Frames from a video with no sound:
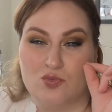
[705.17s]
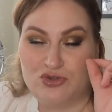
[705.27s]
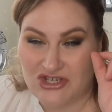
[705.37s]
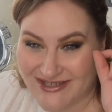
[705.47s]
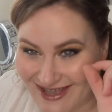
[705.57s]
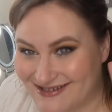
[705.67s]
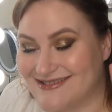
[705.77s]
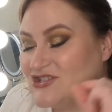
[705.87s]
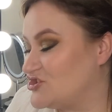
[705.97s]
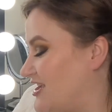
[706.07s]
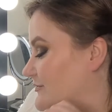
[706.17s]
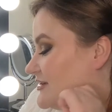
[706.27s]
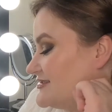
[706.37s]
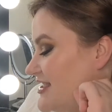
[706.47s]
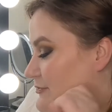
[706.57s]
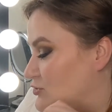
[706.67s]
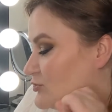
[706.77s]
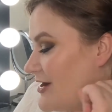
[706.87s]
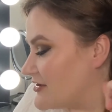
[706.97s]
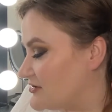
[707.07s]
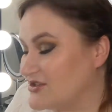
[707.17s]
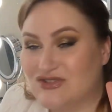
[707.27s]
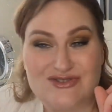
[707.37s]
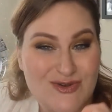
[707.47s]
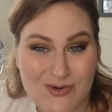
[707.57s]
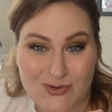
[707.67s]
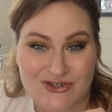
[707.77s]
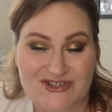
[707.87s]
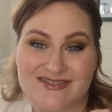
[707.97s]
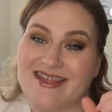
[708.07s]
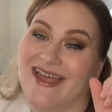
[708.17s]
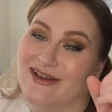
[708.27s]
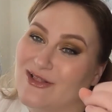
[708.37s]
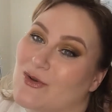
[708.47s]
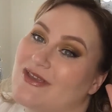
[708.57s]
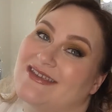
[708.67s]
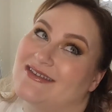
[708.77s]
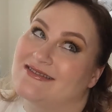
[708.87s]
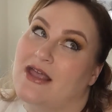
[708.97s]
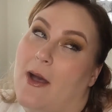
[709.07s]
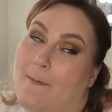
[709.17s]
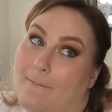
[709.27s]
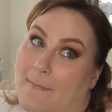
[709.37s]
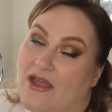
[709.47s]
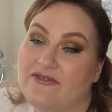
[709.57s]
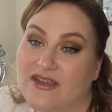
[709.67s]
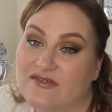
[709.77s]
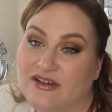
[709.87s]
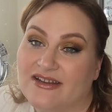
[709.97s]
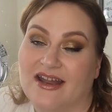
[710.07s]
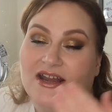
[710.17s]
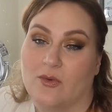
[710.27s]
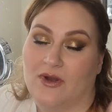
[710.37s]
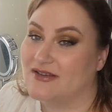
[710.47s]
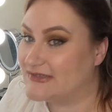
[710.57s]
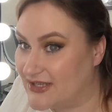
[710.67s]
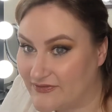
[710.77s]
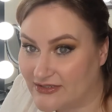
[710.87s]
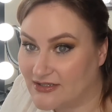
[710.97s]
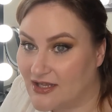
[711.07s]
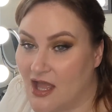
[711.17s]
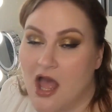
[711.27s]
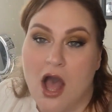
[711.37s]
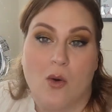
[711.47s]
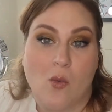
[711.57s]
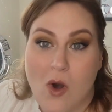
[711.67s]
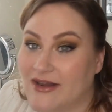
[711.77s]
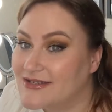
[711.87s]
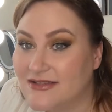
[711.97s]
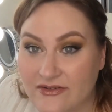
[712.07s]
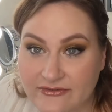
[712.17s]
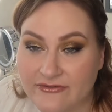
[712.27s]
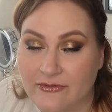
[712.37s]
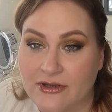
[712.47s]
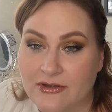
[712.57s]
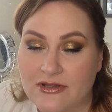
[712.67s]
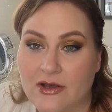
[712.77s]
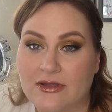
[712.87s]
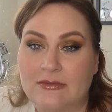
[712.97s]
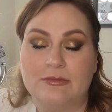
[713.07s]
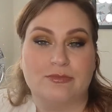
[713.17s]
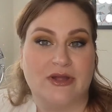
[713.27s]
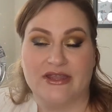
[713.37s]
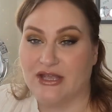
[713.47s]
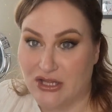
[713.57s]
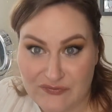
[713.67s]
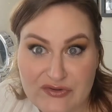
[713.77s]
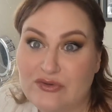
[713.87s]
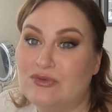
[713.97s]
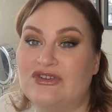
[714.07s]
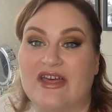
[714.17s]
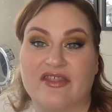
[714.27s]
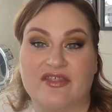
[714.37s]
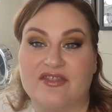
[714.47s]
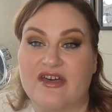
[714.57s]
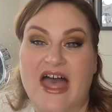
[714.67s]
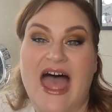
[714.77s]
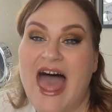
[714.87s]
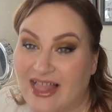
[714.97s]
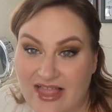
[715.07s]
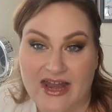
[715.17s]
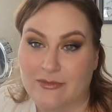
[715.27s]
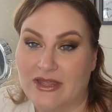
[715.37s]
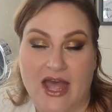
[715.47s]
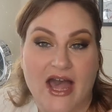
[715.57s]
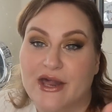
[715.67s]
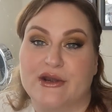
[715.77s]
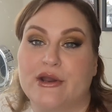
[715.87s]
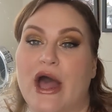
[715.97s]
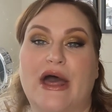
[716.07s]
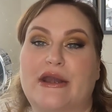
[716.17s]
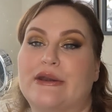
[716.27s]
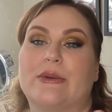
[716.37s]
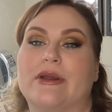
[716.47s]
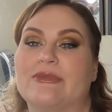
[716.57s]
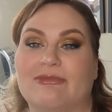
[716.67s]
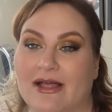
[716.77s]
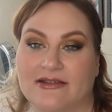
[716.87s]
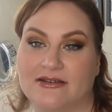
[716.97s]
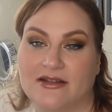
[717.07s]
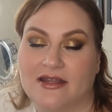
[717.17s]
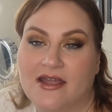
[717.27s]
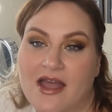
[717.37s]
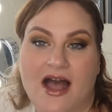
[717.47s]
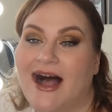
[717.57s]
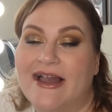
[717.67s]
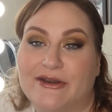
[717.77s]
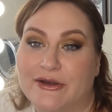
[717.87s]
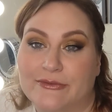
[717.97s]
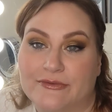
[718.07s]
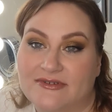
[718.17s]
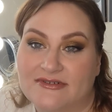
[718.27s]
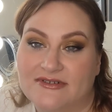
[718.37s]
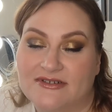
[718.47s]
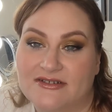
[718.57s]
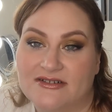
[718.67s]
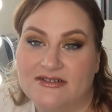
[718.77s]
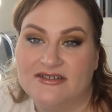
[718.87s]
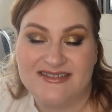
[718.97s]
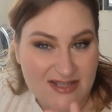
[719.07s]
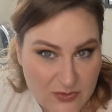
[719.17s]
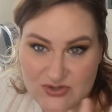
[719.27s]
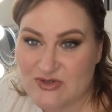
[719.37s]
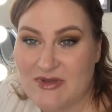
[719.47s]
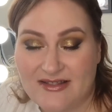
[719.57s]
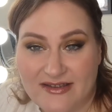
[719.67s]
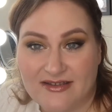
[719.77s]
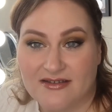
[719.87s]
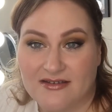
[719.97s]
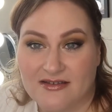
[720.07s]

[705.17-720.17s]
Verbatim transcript: Which again is a shame because that blue bottle is so gorgeous and Khloe is my favorite and I wanted to love it. Wanted to love it for you, Khloe, but you confused the hell out of me. I don't know. I don't know what I'm smelling. I don't know. Is that what you smell like?